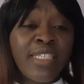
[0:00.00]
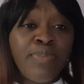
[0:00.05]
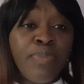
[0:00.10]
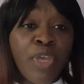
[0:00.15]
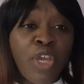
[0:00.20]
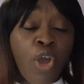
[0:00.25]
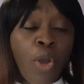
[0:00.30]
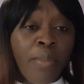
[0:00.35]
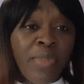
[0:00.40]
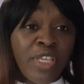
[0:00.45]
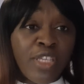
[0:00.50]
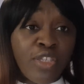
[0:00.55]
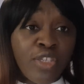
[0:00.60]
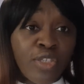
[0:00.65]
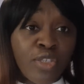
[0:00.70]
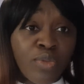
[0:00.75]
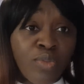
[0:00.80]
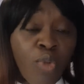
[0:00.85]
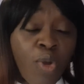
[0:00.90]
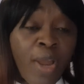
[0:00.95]
is becoming
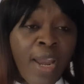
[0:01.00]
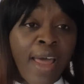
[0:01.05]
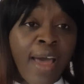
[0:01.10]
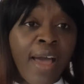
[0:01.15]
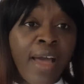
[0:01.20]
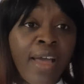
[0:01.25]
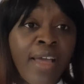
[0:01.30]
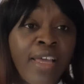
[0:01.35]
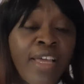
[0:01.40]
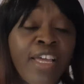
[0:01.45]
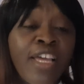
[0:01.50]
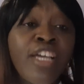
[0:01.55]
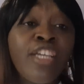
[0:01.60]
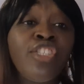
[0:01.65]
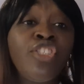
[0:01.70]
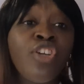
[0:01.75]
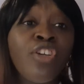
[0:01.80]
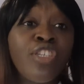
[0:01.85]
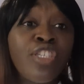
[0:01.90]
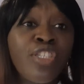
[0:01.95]
smaller,
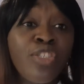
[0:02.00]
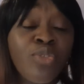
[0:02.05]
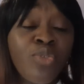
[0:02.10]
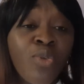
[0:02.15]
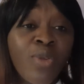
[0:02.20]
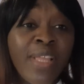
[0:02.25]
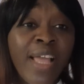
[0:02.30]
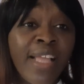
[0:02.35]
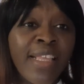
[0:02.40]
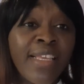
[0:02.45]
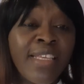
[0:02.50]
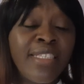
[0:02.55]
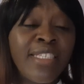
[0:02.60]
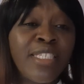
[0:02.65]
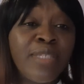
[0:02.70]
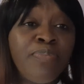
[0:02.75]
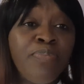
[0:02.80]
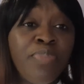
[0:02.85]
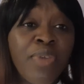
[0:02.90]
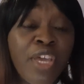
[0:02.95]
just know that it
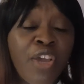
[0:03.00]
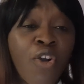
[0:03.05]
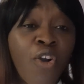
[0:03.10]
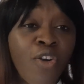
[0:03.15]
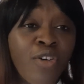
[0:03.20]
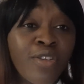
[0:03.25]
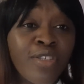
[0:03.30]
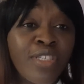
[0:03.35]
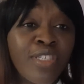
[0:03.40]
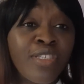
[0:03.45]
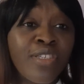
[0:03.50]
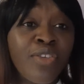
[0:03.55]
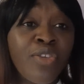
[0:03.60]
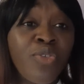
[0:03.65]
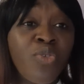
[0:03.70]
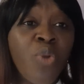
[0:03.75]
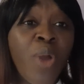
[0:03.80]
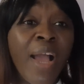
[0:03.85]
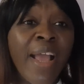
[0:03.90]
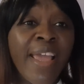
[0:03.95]
is because
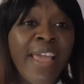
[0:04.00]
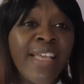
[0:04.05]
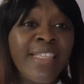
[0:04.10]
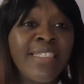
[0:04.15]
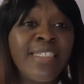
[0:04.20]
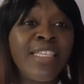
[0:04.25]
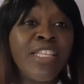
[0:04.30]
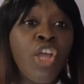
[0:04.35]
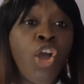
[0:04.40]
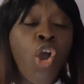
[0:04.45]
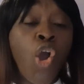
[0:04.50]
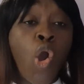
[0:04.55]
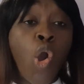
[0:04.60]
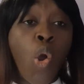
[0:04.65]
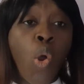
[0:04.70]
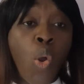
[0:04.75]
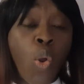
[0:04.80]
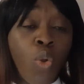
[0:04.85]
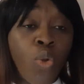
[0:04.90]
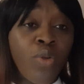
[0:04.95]
you are getting
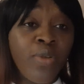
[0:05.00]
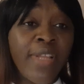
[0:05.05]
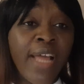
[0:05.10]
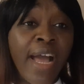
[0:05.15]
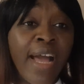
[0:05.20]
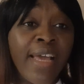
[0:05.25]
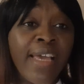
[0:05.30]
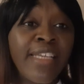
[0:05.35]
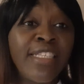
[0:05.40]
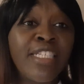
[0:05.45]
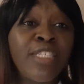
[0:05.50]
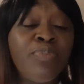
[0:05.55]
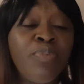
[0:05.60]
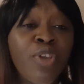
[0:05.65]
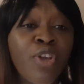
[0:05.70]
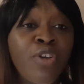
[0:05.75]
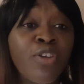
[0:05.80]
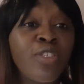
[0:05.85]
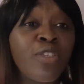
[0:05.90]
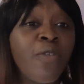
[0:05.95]
older. It is
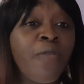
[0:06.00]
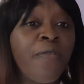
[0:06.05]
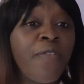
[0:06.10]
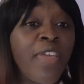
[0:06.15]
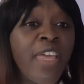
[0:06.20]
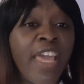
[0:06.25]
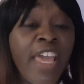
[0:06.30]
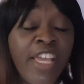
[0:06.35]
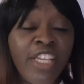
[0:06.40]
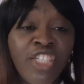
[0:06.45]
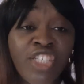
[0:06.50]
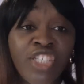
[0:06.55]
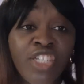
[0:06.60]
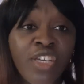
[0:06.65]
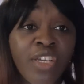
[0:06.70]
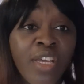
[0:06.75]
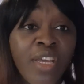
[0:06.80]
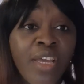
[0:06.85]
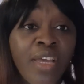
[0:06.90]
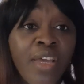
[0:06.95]
because of
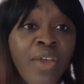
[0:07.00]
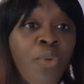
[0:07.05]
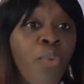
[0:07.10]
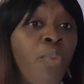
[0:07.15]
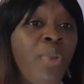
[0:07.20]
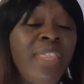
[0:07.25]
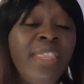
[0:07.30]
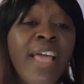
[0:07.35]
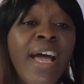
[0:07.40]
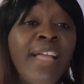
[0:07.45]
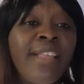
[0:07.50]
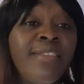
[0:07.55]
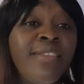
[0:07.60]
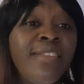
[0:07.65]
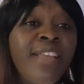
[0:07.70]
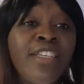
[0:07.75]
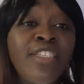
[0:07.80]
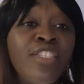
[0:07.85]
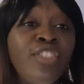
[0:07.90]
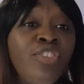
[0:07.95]
age. With
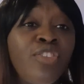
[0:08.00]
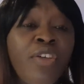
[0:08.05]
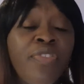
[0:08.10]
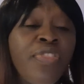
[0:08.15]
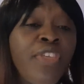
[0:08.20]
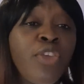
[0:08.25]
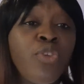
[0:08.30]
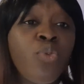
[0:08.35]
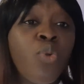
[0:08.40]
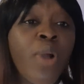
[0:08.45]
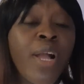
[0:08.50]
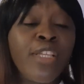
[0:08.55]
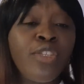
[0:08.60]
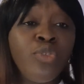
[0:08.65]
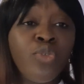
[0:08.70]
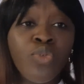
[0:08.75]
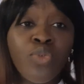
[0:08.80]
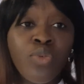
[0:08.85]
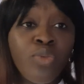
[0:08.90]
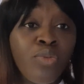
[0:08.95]
that, there's nothing you can
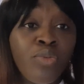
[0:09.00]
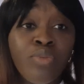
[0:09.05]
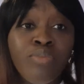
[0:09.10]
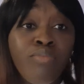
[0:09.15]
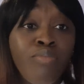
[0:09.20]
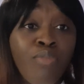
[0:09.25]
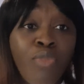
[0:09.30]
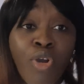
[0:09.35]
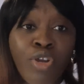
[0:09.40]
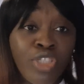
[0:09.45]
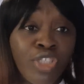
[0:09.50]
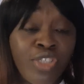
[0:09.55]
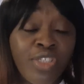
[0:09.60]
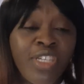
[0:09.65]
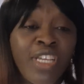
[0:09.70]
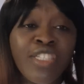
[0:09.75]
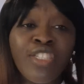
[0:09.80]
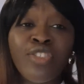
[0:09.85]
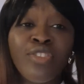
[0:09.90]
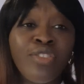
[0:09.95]
do much.
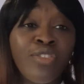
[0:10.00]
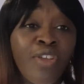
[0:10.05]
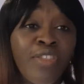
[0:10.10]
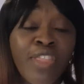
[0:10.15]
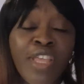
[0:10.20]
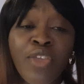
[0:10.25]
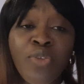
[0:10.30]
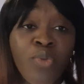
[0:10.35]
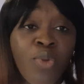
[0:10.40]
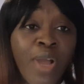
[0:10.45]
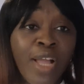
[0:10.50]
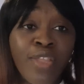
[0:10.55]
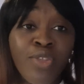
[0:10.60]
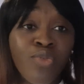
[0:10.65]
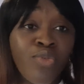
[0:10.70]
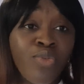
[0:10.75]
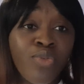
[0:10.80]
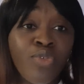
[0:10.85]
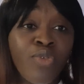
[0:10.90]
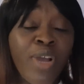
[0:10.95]
There's nothing you can
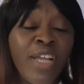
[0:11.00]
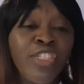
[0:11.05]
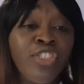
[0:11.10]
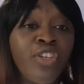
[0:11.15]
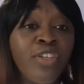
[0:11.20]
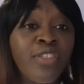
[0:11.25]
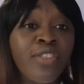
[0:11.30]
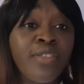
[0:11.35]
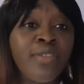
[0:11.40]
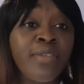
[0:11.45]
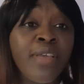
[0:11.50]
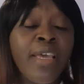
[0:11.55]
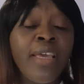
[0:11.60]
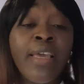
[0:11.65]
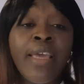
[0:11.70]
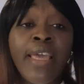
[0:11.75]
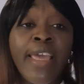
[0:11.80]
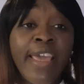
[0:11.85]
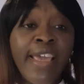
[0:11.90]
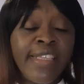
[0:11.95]
do. You can just
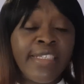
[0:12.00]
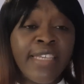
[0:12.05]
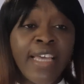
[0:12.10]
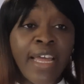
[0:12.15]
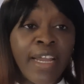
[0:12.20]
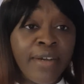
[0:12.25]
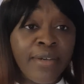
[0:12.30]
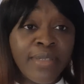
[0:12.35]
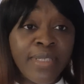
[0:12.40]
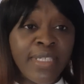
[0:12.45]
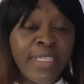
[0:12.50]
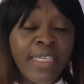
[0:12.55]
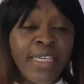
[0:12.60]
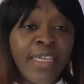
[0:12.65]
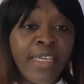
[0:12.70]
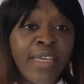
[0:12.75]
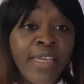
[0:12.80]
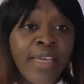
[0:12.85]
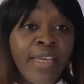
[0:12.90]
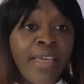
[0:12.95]
eat
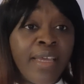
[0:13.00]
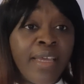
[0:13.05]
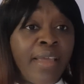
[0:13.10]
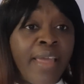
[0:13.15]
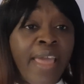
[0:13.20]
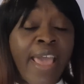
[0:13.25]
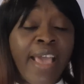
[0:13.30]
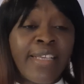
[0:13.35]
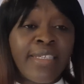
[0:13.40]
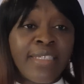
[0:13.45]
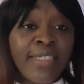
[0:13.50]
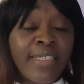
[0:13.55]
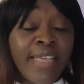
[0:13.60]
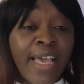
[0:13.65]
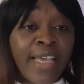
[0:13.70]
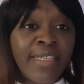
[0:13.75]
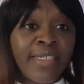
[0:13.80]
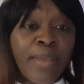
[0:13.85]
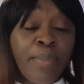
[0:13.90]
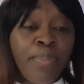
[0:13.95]
healthy,
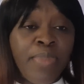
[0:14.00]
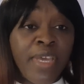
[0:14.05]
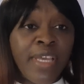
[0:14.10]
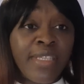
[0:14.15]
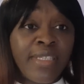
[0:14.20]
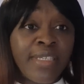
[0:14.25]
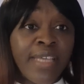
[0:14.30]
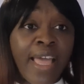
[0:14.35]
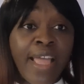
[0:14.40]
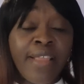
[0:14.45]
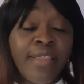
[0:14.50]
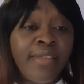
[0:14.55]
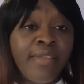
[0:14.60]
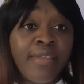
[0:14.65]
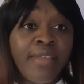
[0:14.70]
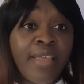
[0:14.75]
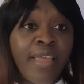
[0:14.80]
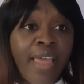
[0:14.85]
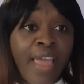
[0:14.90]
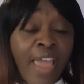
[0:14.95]
exercise a bit,
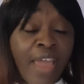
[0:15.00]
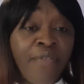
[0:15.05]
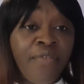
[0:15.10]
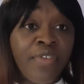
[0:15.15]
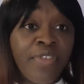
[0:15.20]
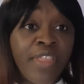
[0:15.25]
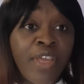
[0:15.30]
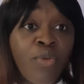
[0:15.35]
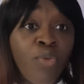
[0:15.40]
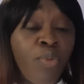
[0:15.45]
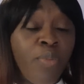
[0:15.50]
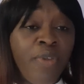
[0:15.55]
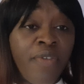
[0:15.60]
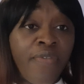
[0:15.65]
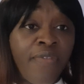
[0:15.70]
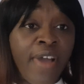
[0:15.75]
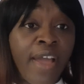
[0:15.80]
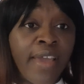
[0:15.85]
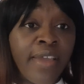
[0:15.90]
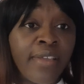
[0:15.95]
and everything will be
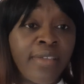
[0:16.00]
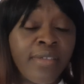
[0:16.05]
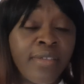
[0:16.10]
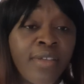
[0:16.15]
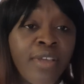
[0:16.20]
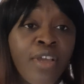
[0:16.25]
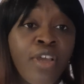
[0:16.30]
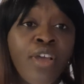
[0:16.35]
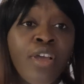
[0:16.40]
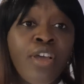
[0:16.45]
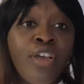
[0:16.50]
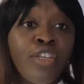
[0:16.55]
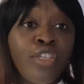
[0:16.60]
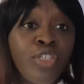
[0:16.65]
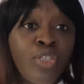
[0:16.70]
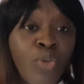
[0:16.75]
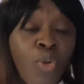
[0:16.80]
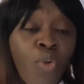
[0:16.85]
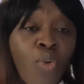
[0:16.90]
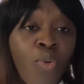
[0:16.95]
fine.
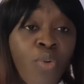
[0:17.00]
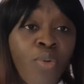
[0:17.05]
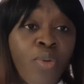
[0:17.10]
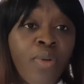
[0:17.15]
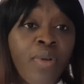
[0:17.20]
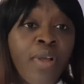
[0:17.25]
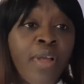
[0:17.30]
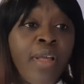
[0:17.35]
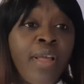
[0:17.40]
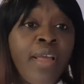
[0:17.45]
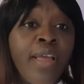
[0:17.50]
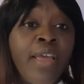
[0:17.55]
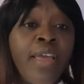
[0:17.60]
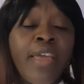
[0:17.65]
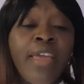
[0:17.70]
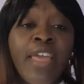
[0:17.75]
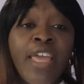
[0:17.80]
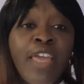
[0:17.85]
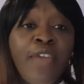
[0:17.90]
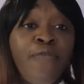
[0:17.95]
So
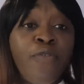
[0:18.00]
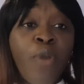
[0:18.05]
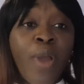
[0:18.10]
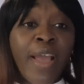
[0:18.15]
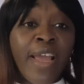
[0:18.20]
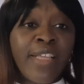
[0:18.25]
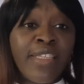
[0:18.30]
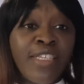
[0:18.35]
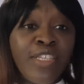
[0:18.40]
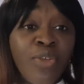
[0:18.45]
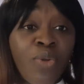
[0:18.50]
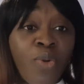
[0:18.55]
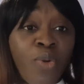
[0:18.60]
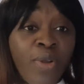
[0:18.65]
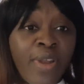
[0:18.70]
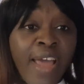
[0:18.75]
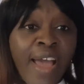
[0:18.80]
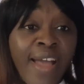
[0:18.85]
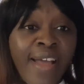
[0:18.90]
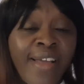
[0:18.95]
if you are getting
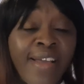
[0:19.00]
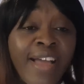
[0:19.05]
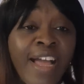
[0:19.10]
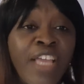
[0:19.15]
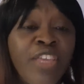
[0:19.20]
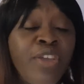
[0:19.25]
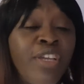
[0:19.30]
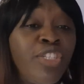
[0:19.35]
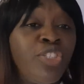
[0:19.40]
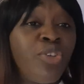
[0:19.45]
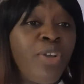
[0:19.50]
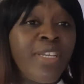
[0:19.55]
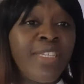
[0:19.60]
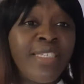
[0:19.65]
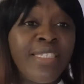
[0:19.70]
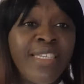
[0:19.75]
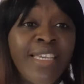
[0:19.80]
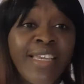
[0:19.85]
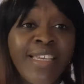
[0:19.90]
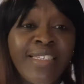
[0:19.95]
older and your
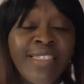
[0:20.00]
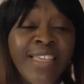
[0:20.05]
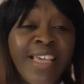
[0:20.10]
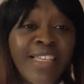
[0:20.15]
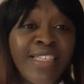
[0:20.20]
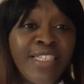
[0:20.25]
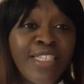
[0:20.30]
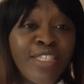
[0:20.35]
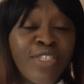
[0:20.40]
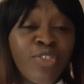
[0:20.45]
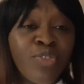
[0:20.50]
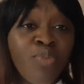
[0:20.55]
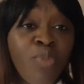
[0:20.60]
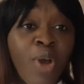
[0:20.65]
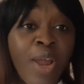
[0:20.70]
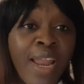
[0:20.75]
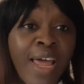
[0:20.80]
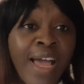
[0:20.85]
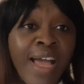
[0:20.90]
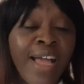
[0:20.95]
joystick is getting
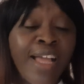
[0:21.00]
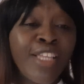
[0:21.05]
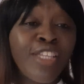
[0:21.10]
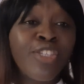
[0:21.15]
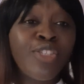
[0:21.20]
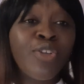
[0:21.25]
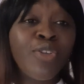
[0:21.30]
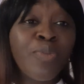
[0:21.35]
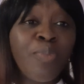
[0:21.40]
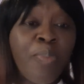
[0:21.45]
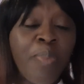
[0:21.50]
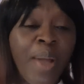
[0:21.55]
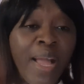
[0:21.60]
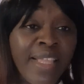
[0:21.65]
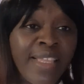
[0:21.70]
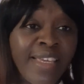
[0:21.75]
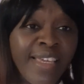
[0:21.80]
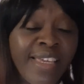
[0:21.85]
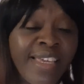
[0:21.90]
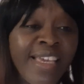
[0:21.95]
smaller, don't
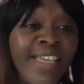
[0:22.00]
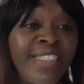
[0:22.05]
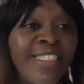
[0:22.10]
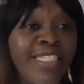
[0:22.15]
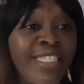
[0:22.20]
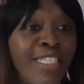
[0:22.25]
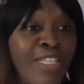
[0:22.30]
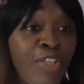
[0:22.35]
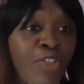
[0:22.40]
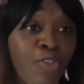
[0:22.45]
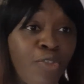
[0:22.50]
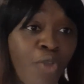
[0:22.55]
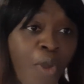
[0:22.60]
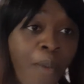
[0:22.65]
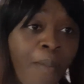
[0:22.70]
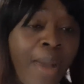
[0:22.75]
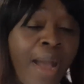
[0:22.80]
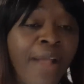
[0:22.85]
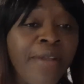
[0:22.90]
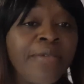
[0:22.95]
panic. It is
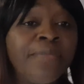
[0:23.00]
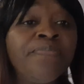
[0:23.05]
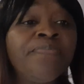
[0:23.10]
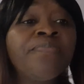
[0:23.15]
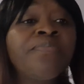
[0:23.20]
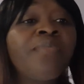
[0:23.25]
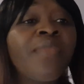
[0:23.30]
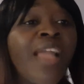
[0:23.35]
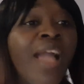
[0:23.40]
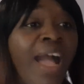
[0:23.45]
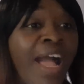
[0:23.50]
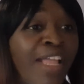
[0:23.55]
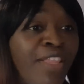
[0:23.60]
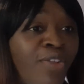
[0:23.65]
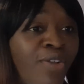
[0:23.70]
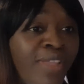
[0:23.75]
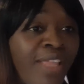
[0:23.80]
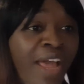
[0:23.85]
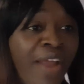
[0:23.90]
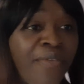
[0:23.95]
normal.
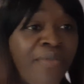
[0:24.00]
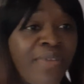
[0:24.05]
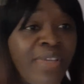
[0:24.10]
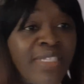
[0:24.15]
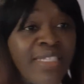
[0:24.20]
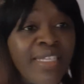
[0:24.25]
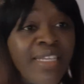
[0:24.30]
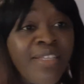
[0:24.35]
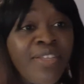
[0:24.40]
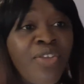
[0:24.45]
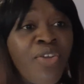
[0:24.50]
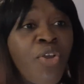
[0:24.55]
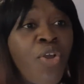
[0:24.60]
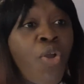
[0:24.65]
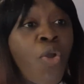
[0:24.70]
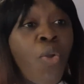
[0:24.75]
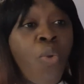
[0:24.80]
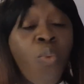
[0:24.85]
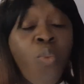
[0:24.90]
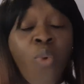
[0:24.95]
Another reason
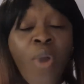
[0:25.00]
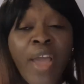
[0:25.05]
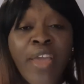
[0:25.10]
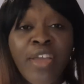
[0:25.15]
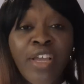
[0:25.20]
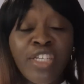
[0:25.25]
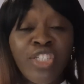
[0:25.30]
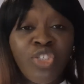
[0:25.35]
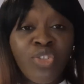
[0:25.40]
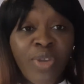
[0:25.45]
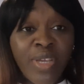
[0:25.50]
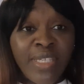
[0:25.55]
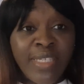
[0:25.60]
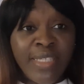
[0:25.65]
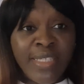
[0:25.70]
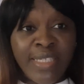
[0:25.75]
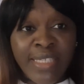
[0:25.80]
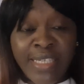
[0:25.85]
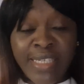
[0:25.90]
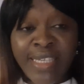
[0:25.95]
why your
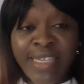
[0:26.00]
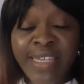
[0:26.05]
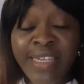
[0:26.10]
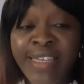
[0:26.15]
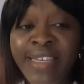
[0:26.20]
joystick